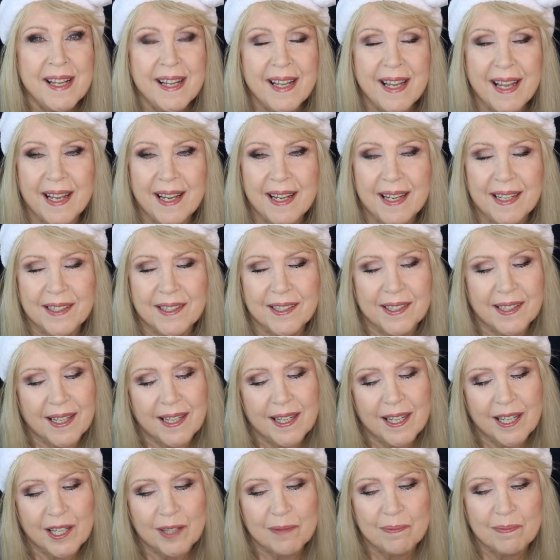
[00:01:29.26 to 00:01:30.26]
and
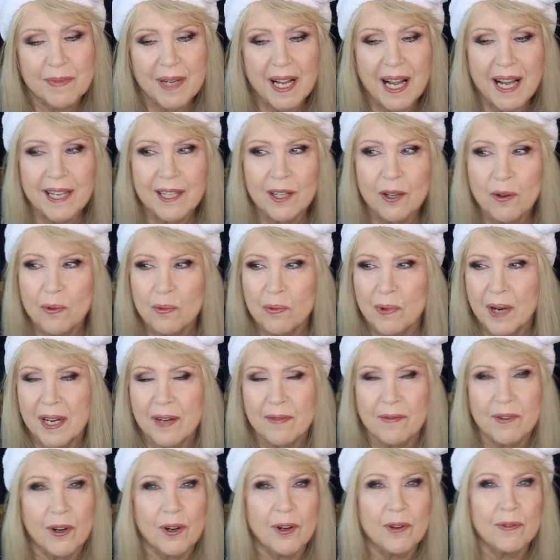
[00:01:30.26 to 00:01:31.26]
I don't
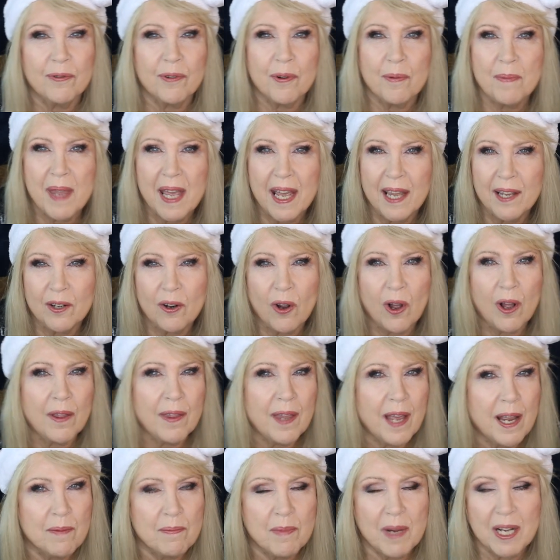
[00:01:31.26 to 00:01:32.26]
waver from that all
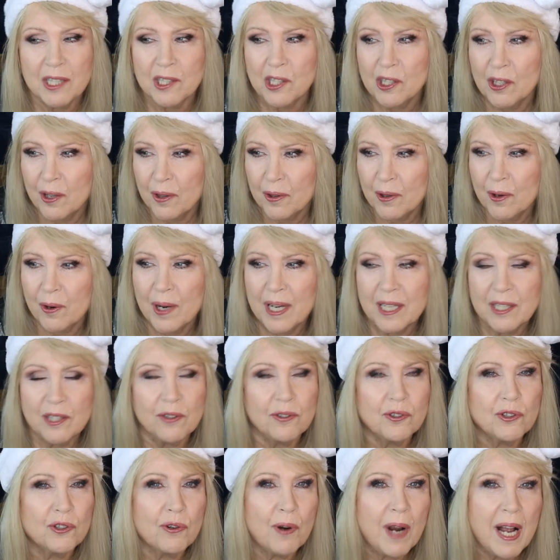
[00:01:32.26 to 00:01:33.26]
that much, although I do
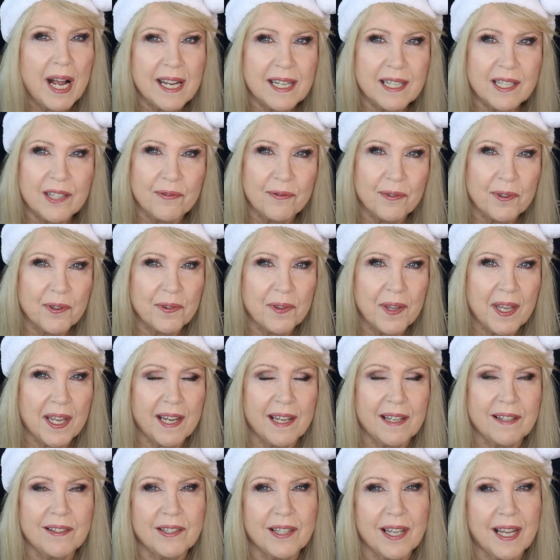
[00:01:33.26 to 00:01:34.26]
try different things.